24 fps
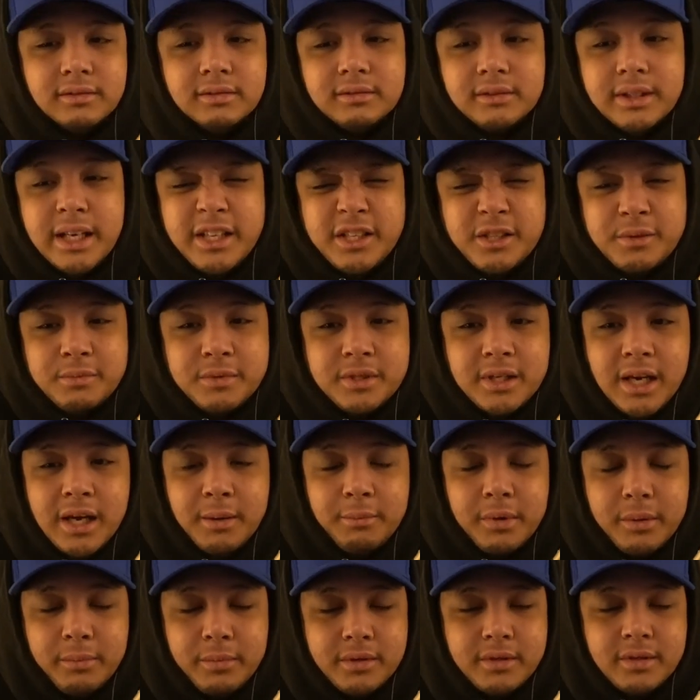take some
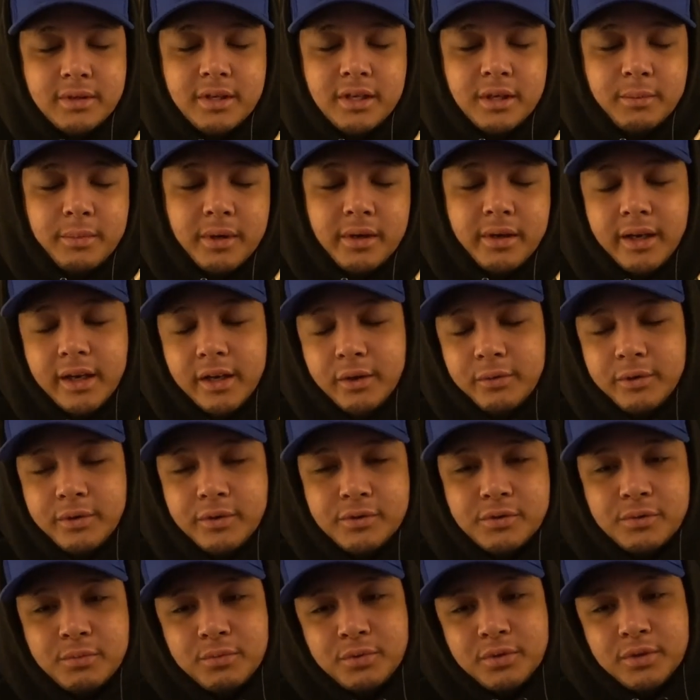time maybe to think about Henry or
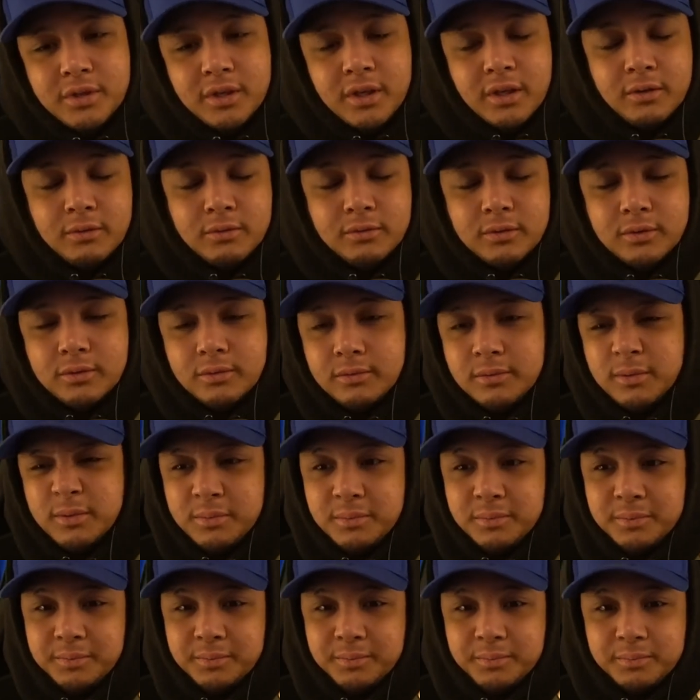some shit. I don't know.
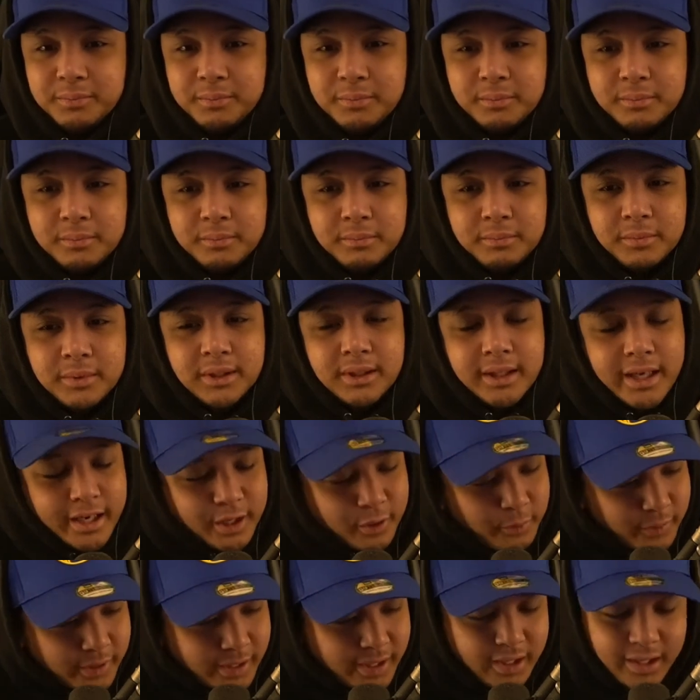But
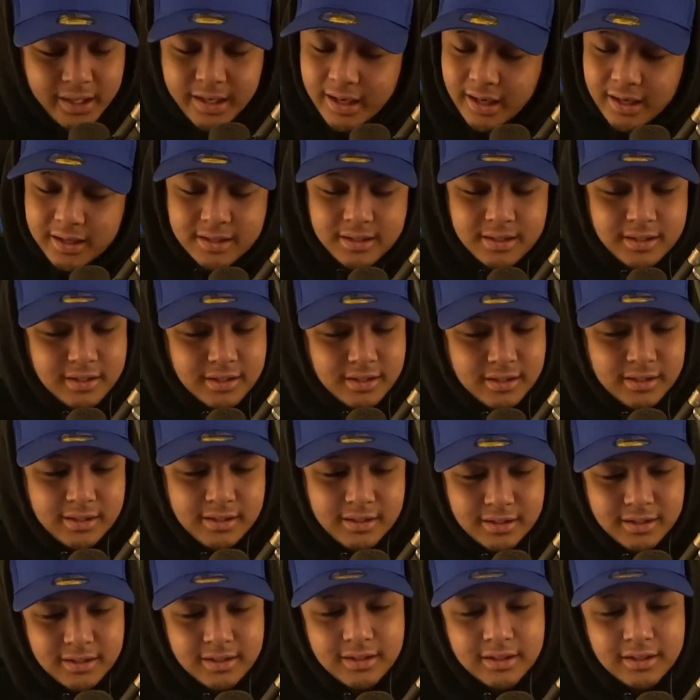anyway, in any case,
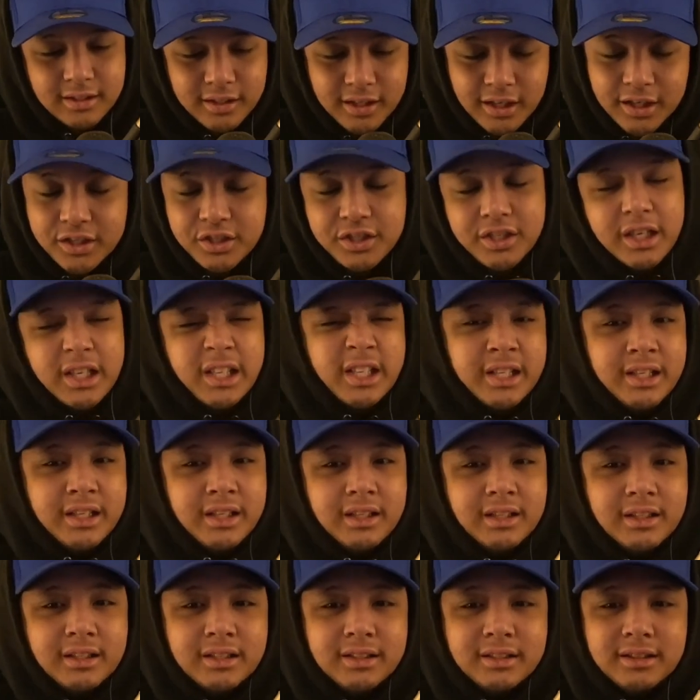good shit,
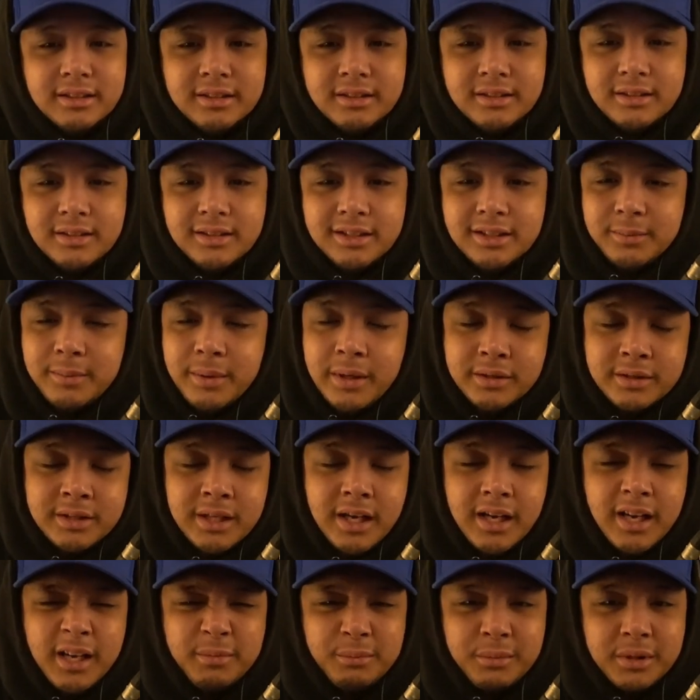Negan. It's about
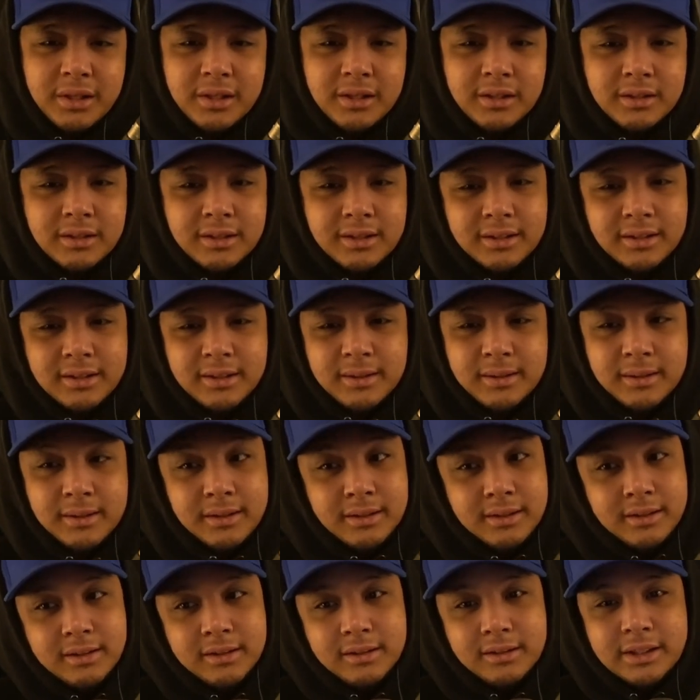time, man.
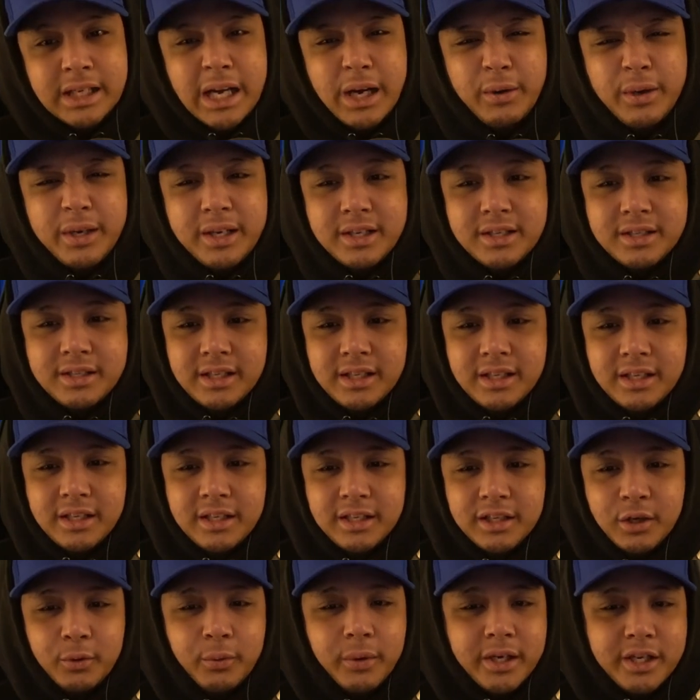Now we can see,
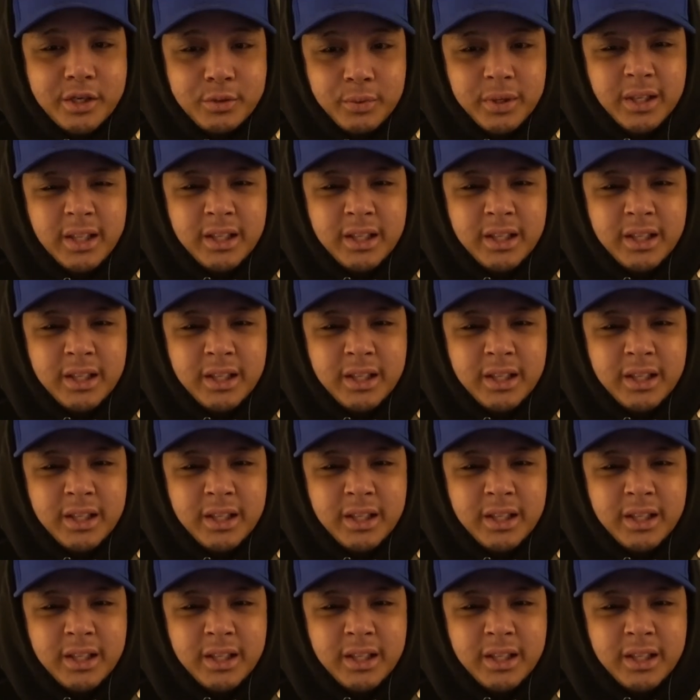you know, what he